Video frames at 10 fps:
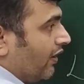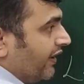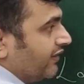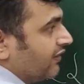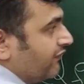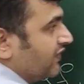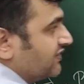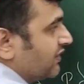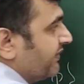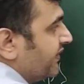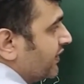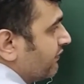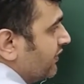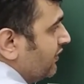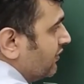in the first
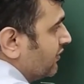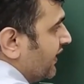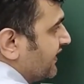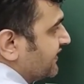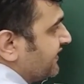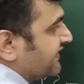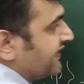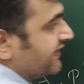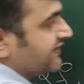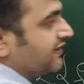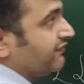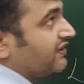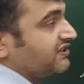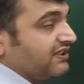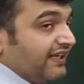subinterval, as it is increasing
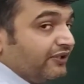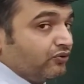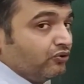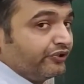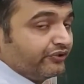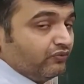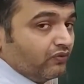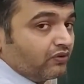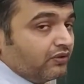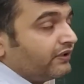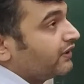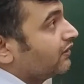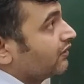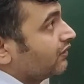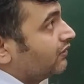function, I told you
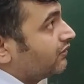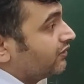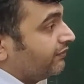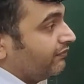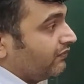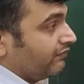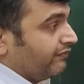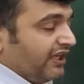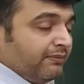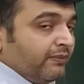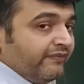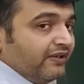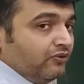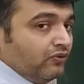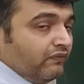the minimum
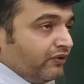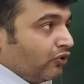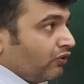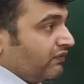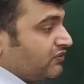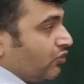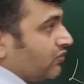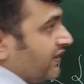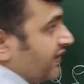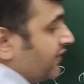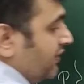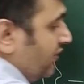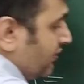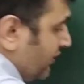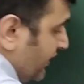value will always occur at the
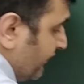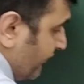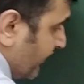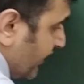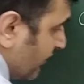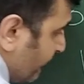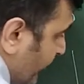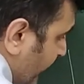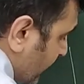left end point.